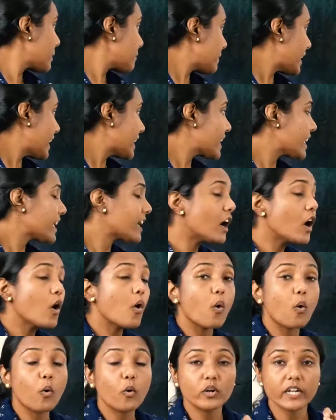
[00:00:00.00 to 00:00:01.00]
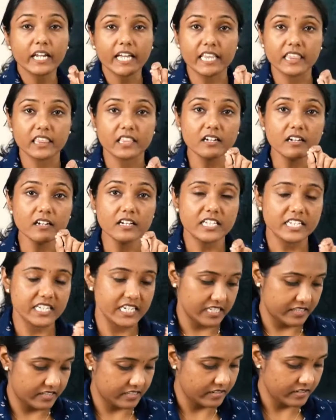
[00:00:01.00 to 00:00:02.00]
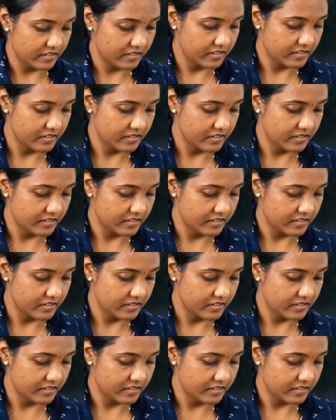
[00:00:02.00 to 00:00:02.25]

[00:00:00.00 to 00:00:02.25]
making a hole in the teeth.